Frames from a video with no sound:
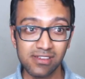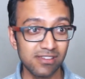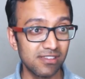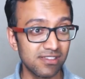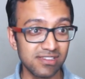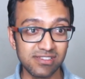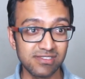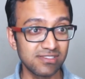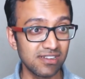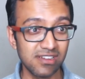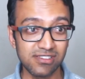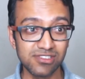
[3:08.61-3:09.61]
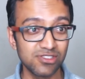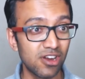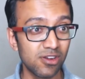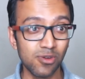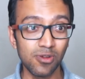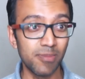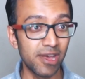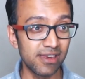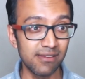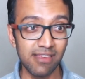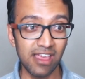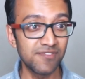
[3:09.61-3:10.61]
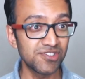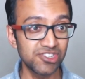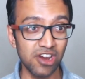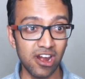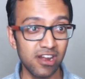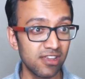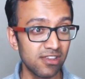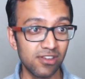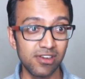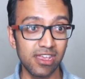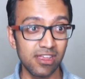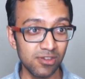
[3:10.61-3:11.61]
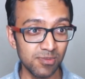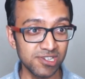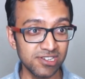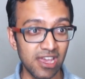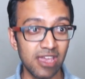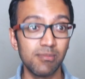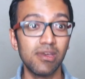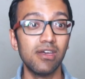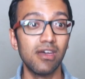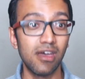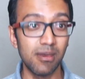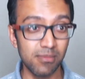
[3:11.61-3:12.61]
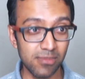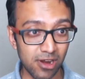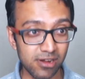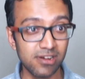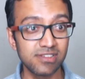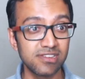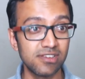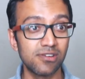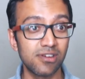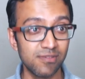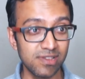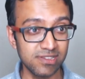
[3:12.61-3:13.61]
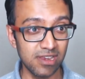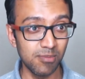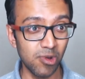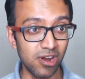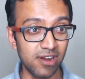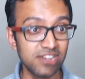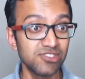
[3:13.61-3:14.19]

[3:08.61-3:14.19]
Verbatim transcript: this is, uh, this is not cool, man, life is short, you're taking too much time, I'm not going to send you requests anymore, right?